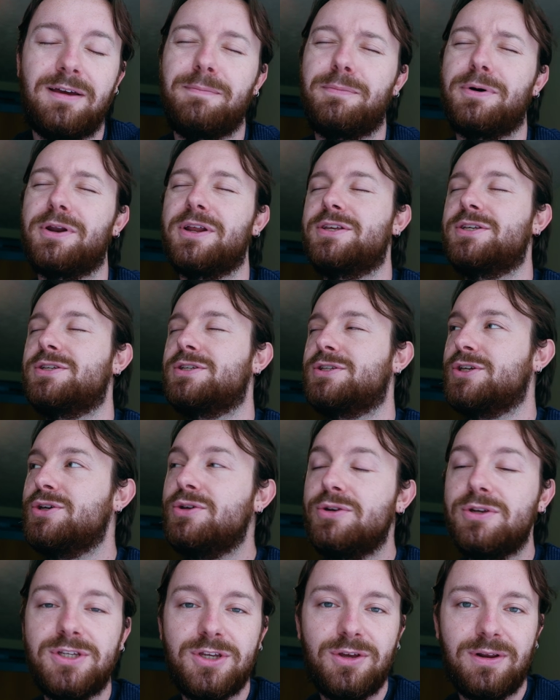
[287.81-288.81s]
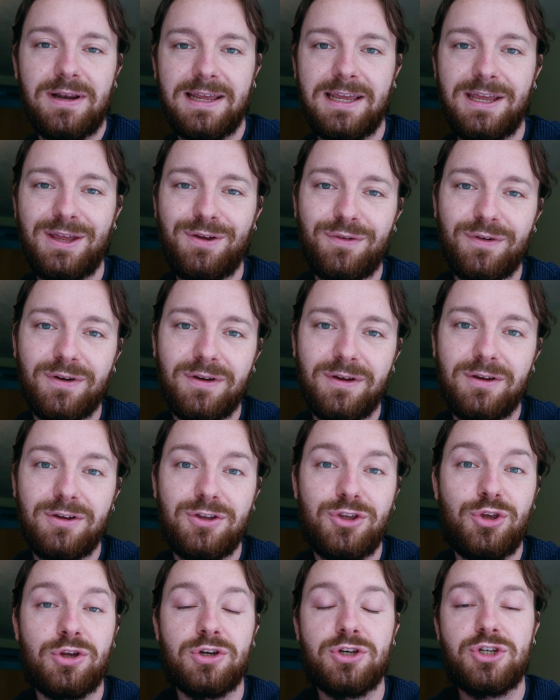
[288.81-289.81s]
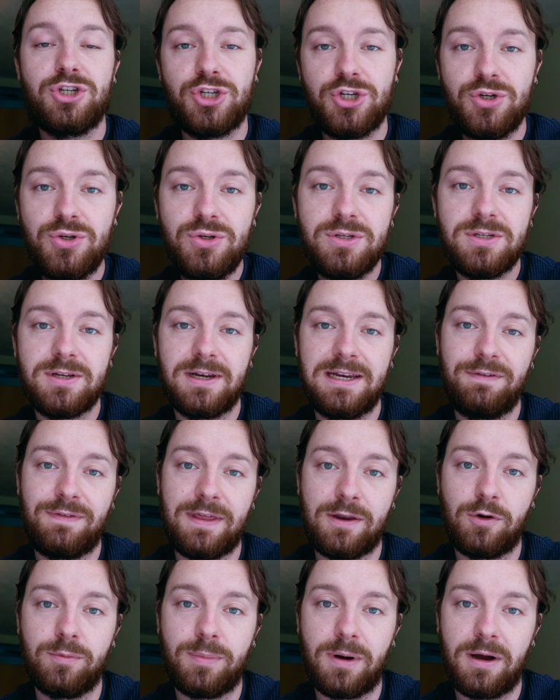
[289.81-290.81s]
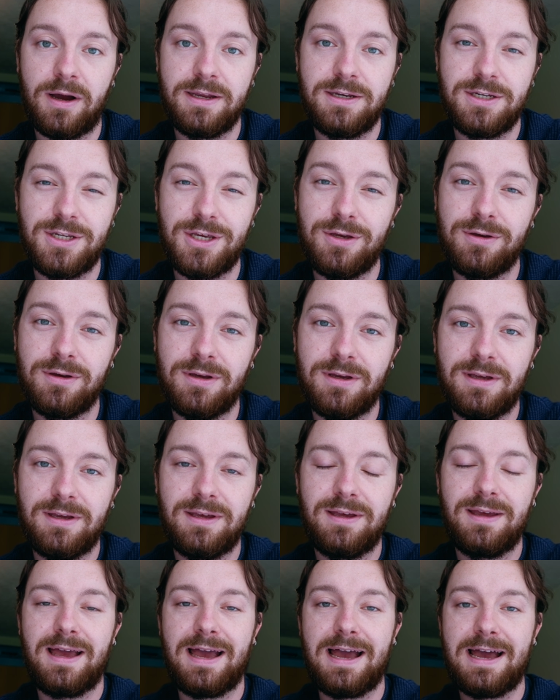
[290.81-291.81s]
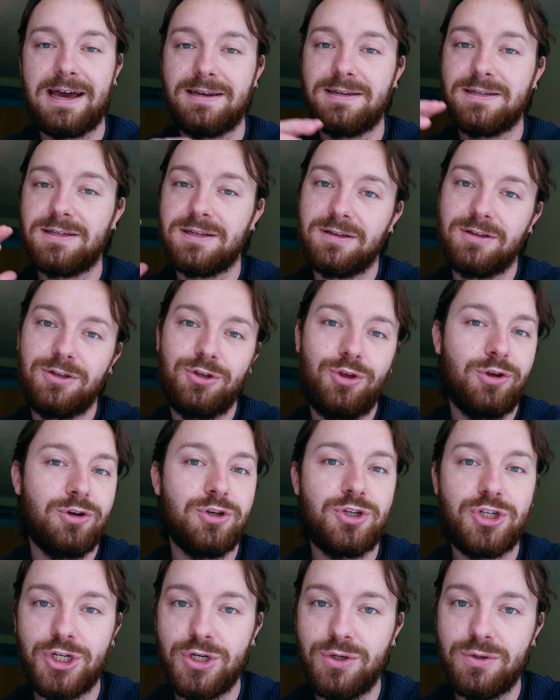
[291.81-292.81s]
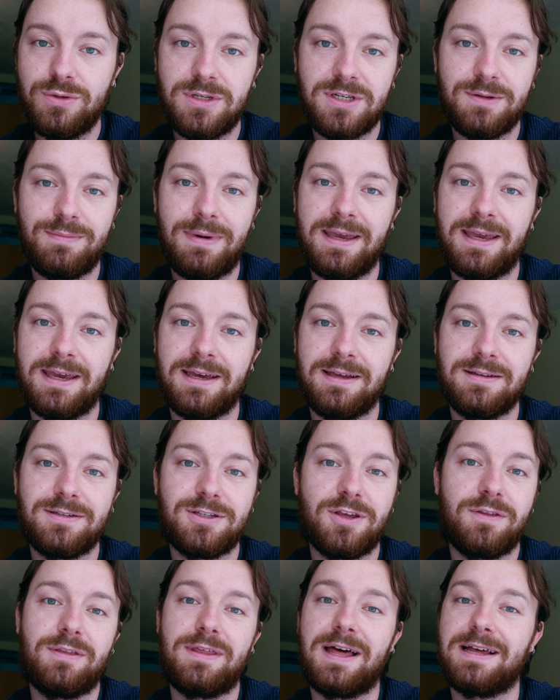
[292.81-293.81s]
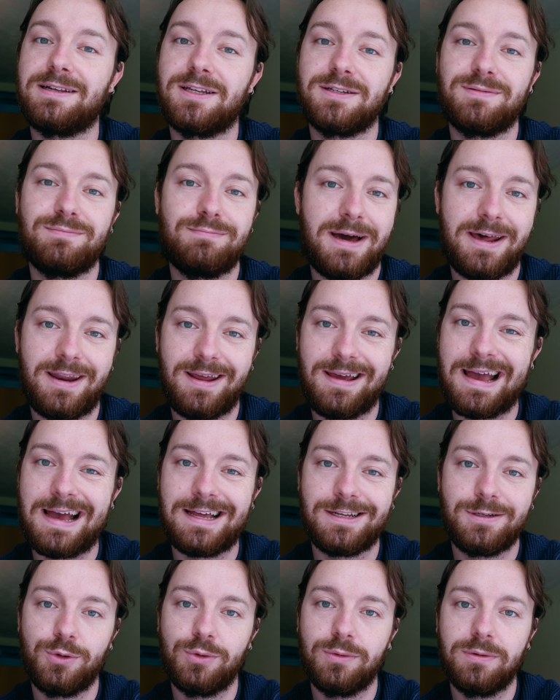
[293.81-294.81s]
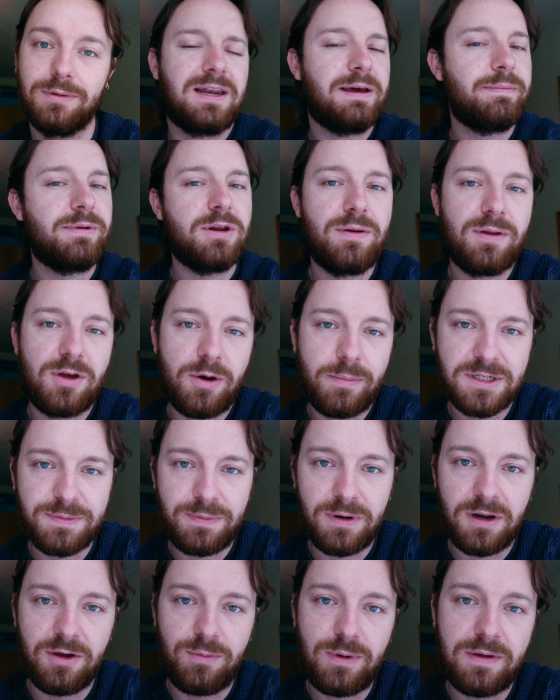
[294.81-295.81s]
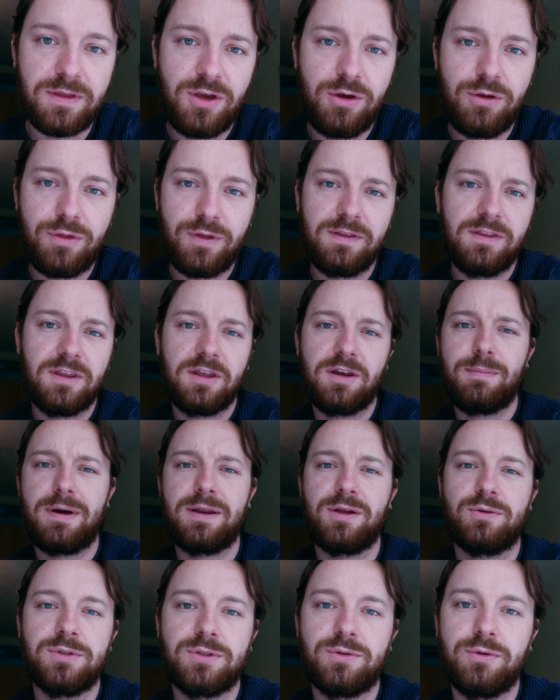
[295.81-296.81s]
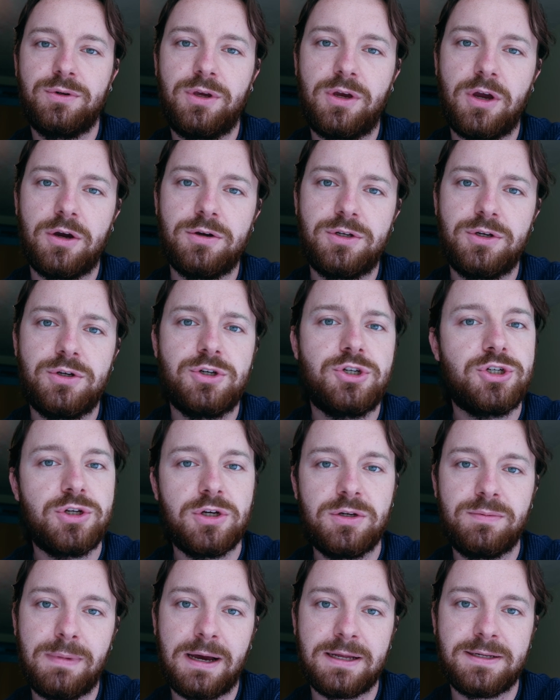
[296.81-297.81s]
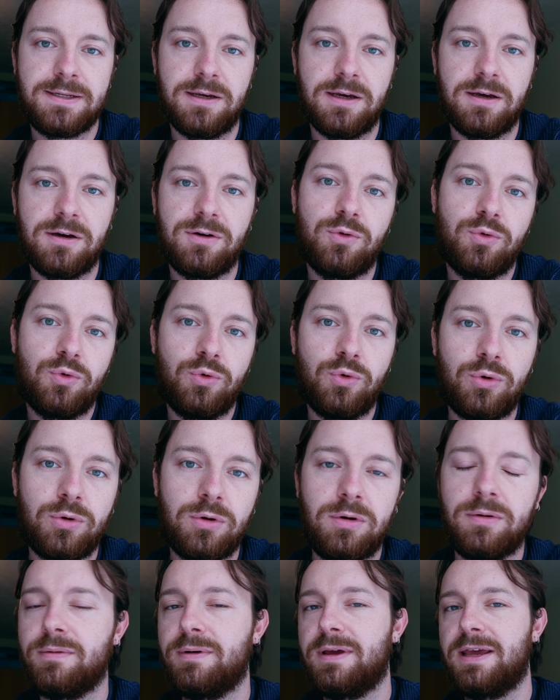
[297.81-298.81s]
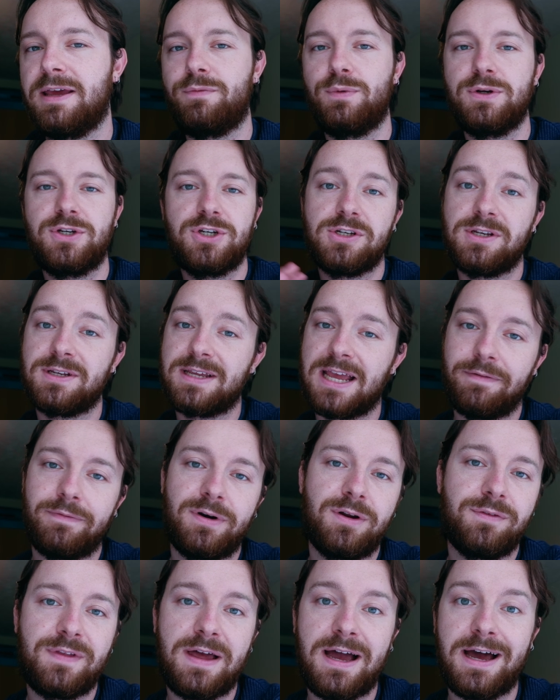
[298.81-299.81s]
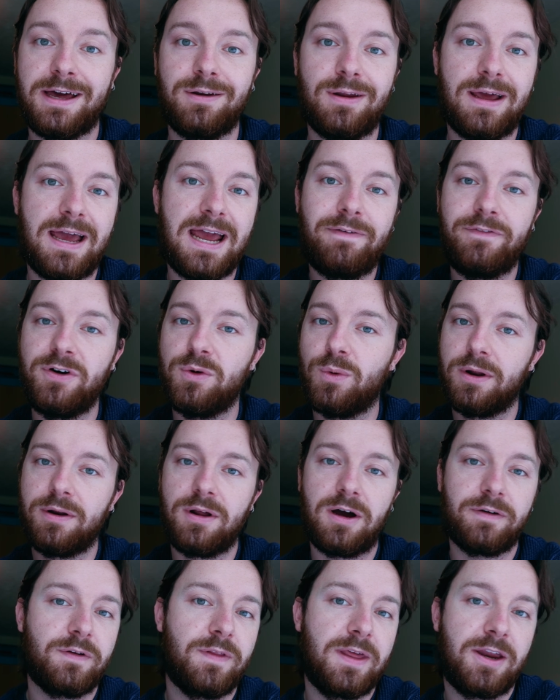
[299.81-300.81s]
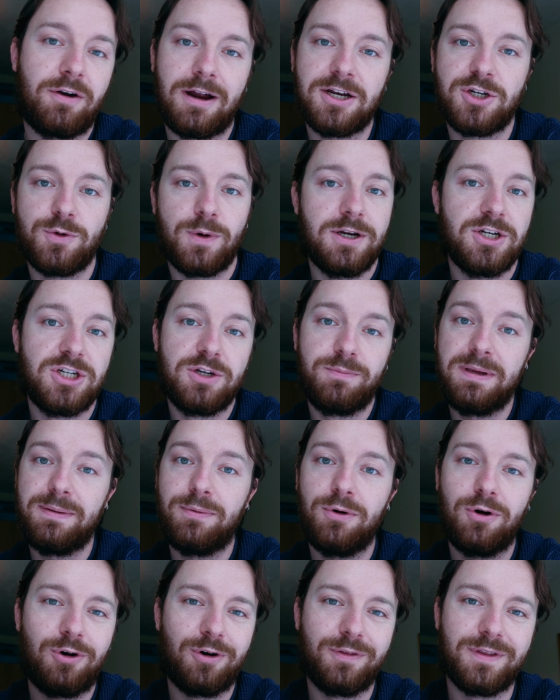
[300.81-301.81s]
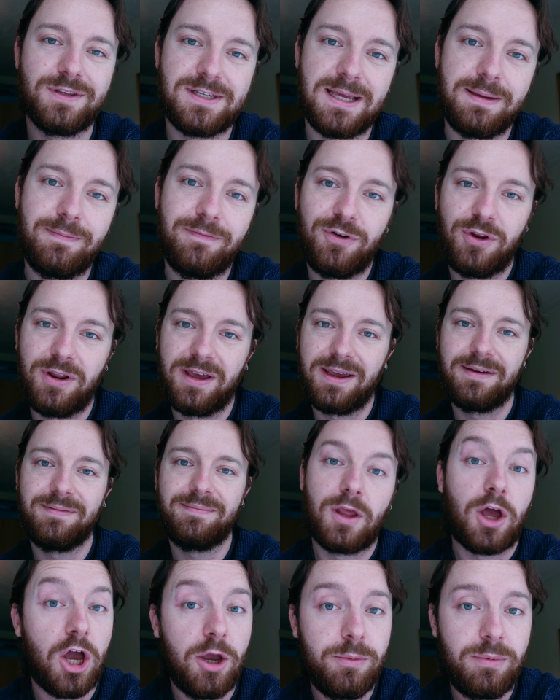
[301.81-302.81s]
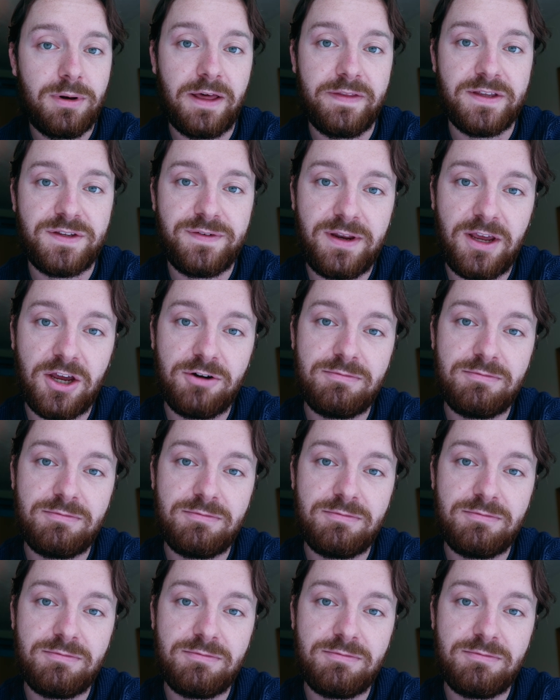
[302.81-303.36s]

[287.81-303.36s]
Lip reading: But as soon as you leave, you can choose to leave that all behind you, and you can choose to make it so that that doesn't matter at all. Let me know in the comments below whether you think that the medical school you go to should matter, or if we should just get rid of that and everyone after they graduate should be put on the same footing. I hope you liked this video.